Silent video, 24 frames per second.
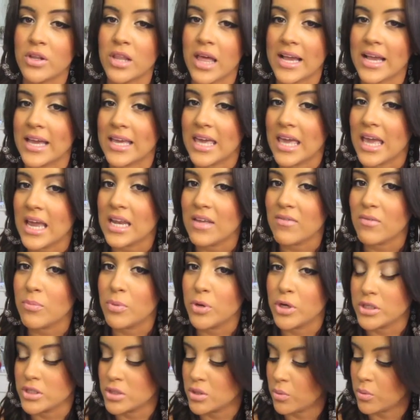Like I can't even
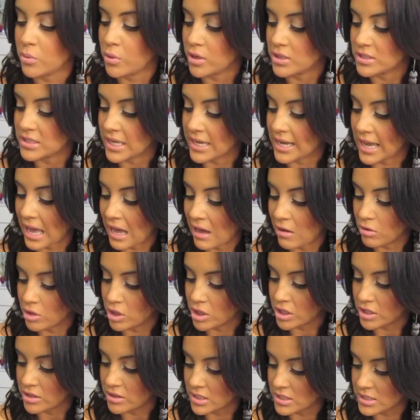put into words like how
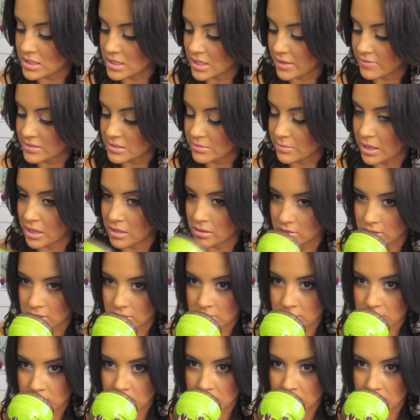good this stuff smells.